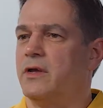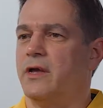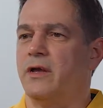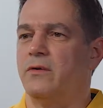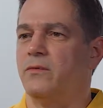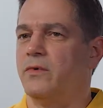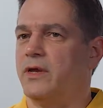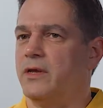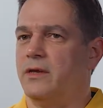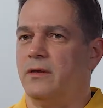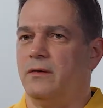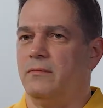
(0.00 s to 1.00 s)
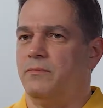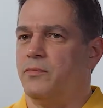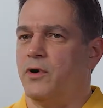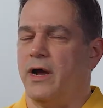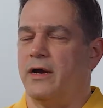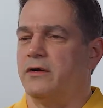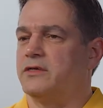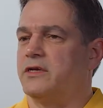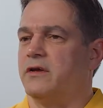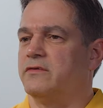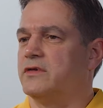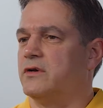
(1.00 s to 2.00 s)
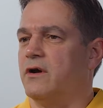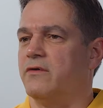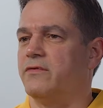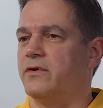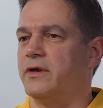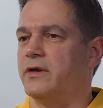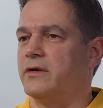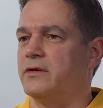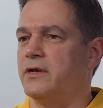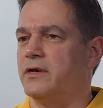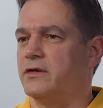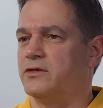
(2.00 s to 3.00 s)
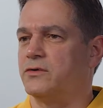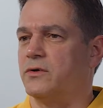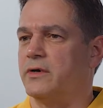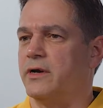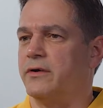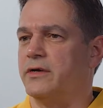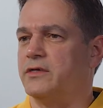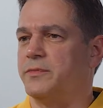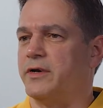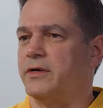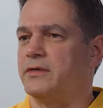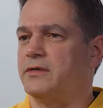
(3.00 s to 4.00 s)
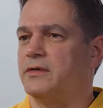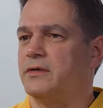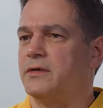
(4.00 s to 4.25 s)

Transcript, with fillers: and we pride ourselves in offering a, an extraordinary experience.